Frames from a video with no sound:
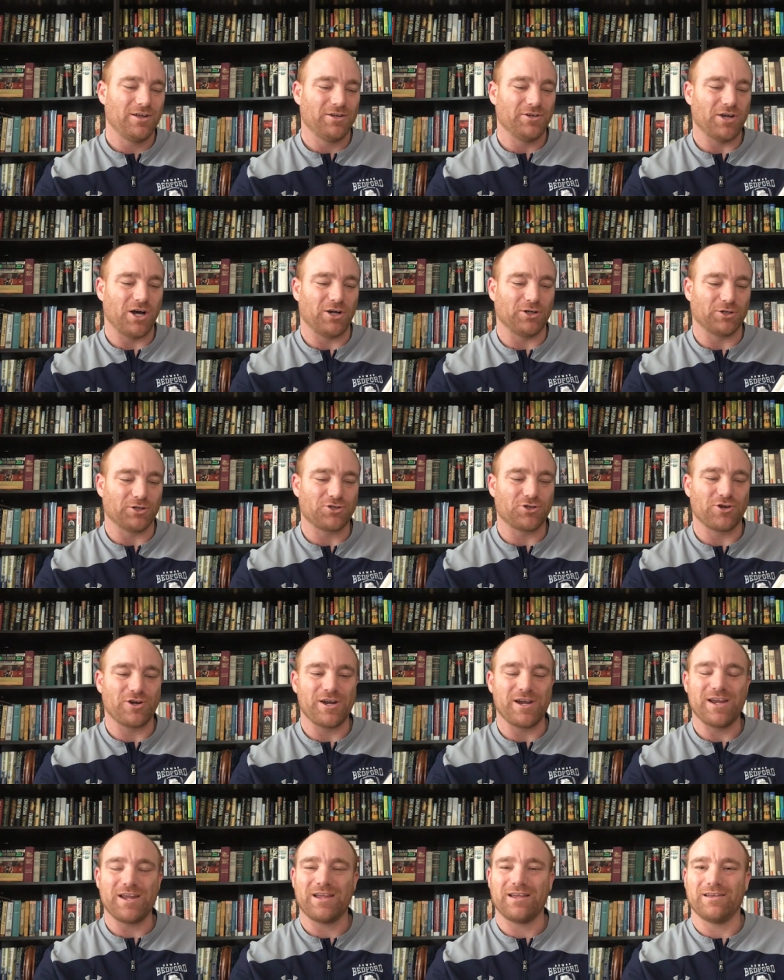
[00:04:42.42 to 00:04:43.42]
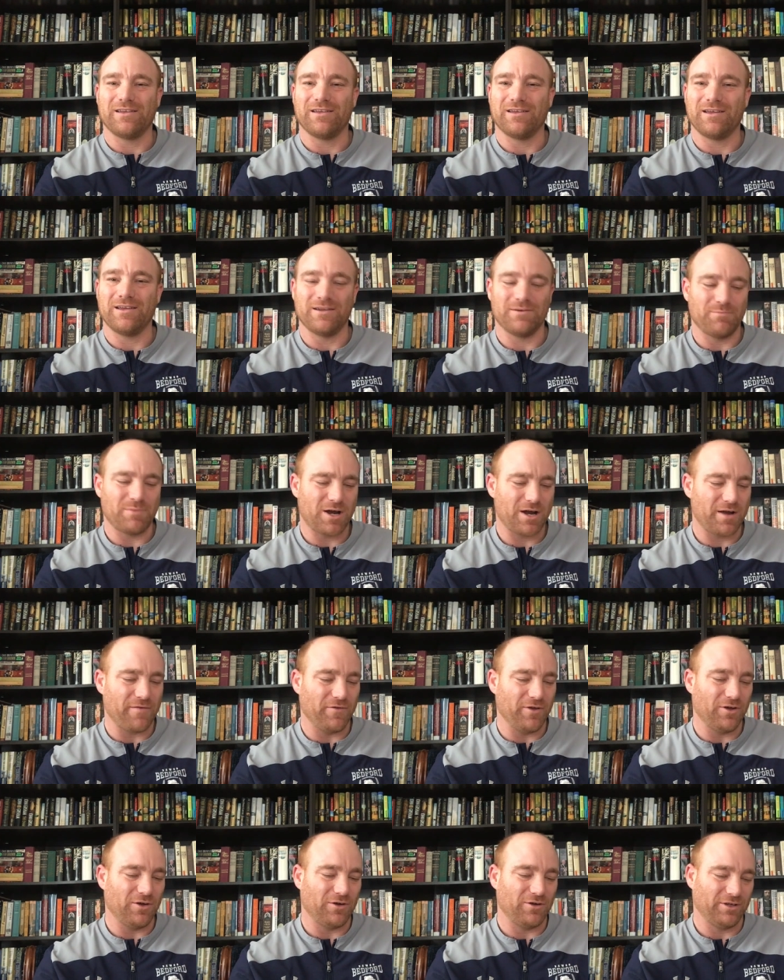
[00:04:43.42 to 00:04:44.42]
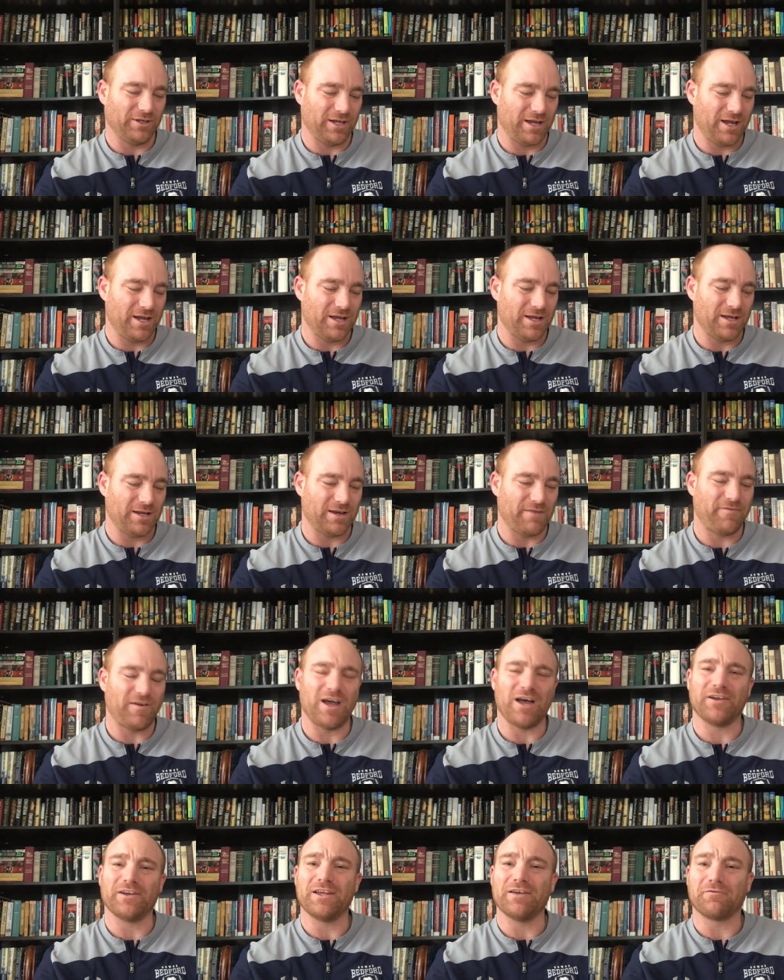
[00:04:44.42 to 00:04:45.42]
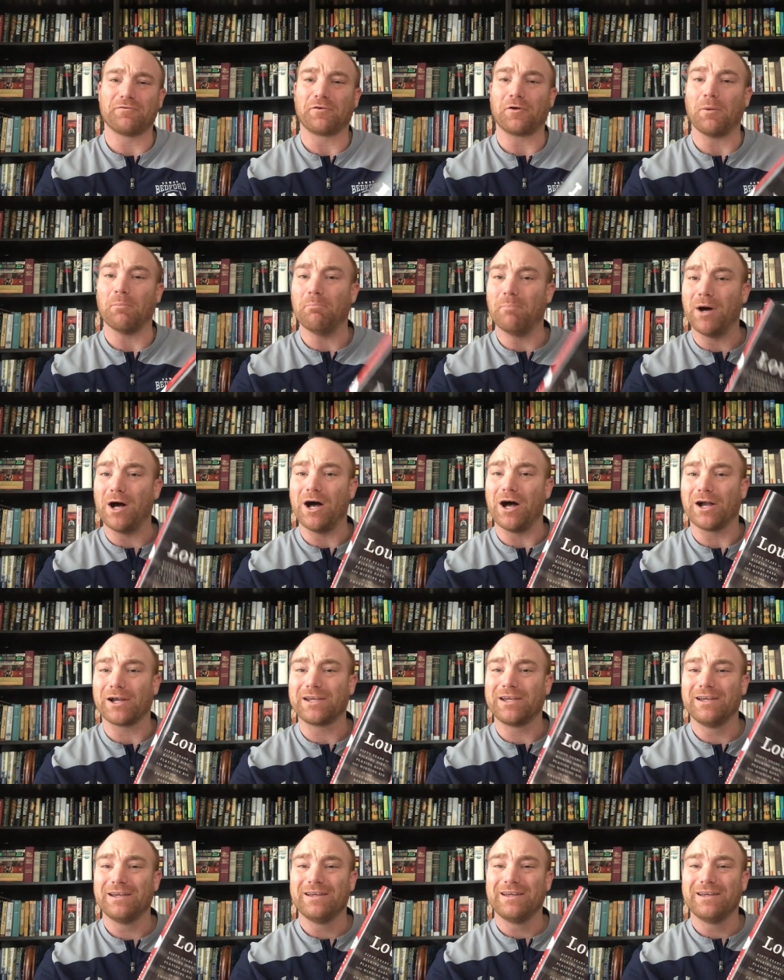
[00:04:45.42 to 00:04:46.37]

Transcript: Dollar Tree in Maryville and I found it for a buck.